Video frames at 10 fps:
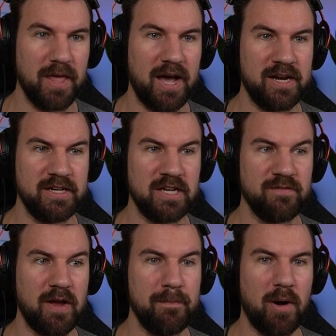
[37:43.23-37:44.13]

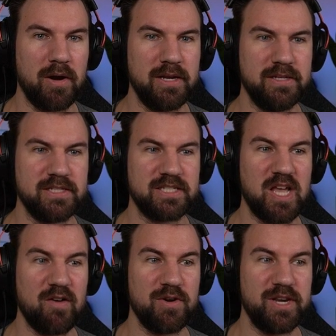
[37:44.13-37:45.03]
Unidentified body
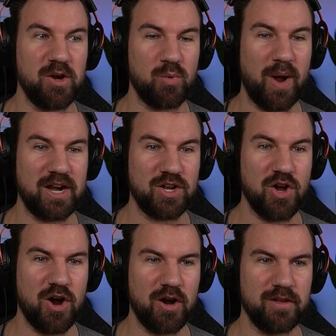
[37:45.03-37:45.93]
discovered near rat
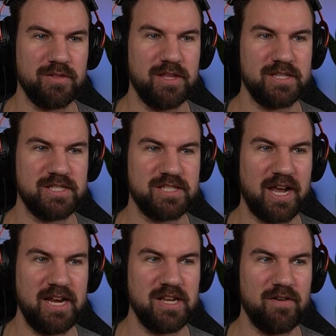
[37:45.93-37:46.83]
car. The
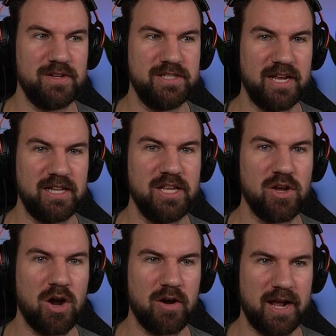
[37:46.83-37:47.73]
site of a deadly
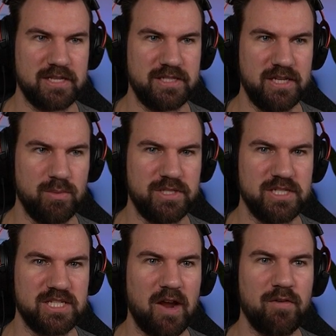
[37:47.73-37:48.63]
car accident was
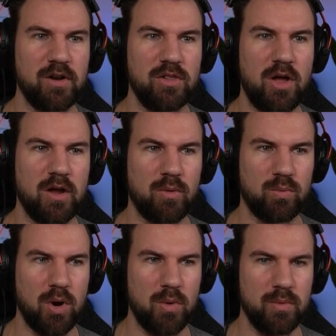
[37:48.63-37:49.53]
discovered along a
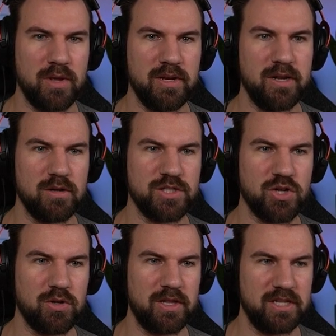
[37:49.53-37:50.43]
road near
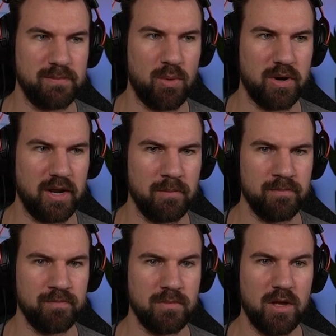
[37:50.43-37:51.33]
Sterling this morning,
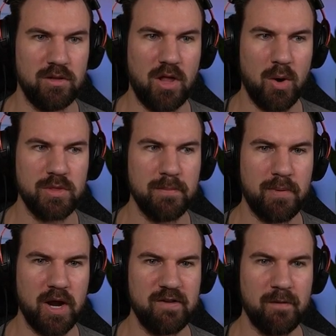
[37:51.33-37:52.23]
along with the
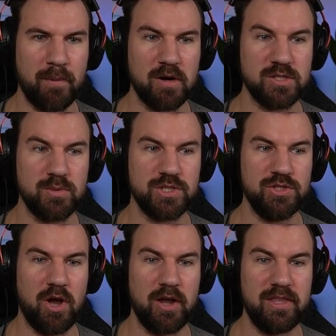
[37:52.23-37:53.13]
body of a person who has
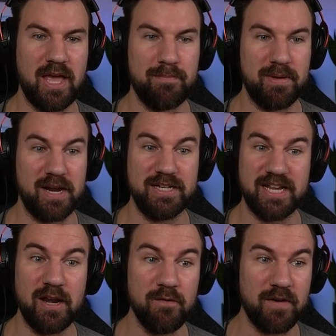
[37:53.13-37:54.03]
not yet been
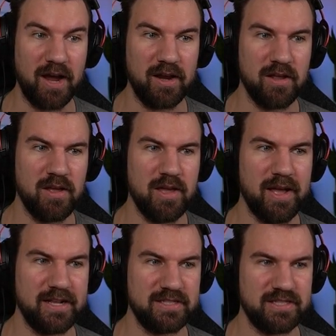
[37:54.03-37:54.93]
identified.
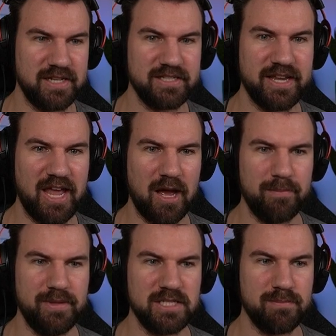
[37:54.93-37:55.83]
At 6
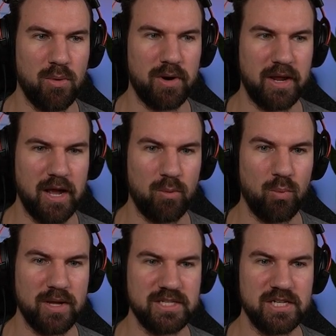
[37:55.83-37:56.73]
a.m. this morning, a
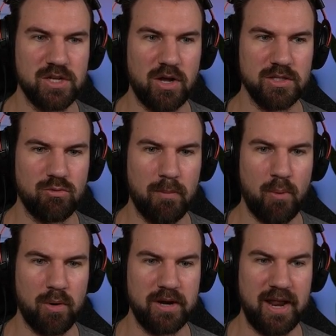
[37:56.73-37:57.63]
resident called to
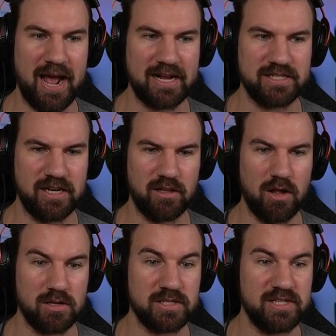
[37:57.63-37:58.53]
report an accident
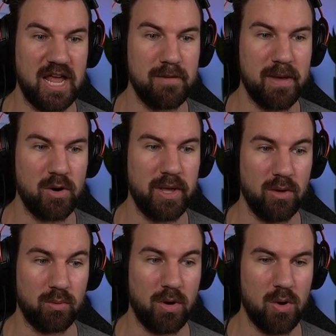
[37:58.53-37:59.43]
along Snake Meadow
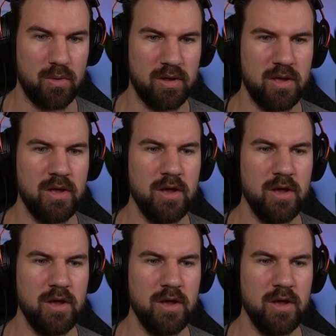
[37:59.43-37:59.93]
Hill Road.